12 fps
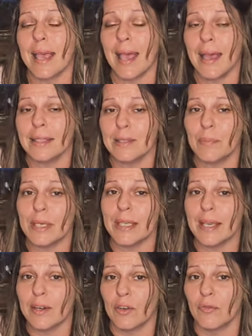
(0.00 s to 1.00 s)
as
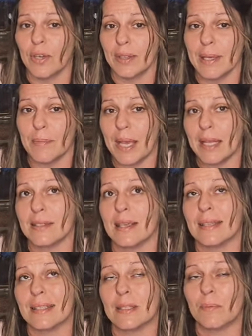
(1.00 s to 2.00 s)
beginner-friendly pets,
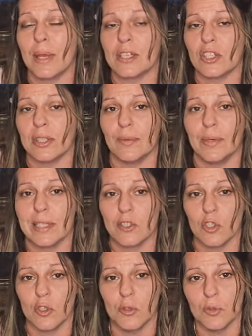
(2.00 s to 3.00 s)
especially when
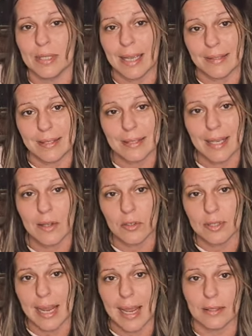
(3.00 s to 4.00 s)
it's used as a
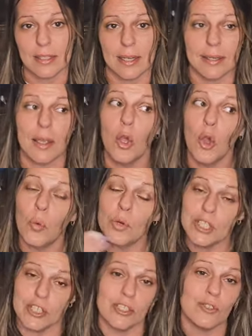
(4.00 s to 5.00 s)
sales tactic,
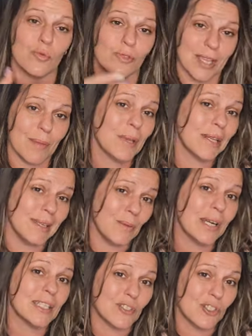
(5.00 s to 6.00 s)
which is typically
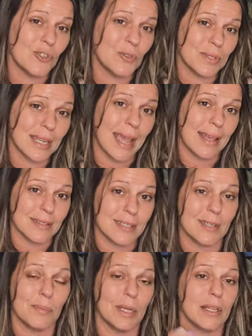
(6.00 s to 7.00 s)
what it's used as.
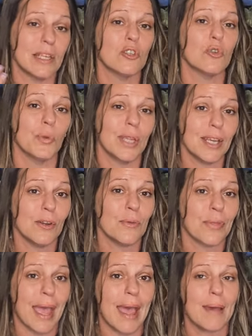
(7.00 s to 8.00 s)
Typically, you hear
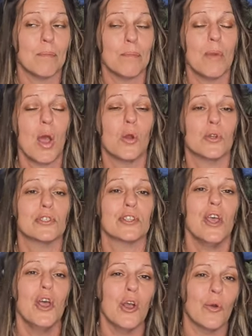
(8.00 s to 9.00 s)
that most
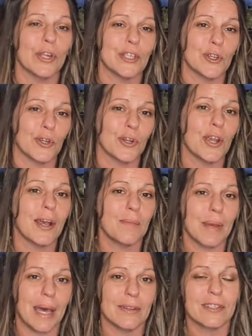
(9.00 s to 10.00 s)
when you're
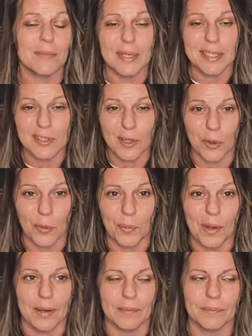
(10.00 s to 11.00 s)
about to be sold
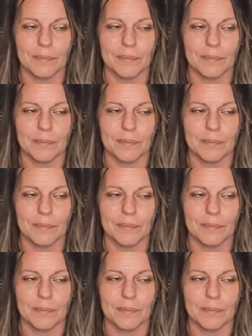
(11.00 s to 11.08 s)
one.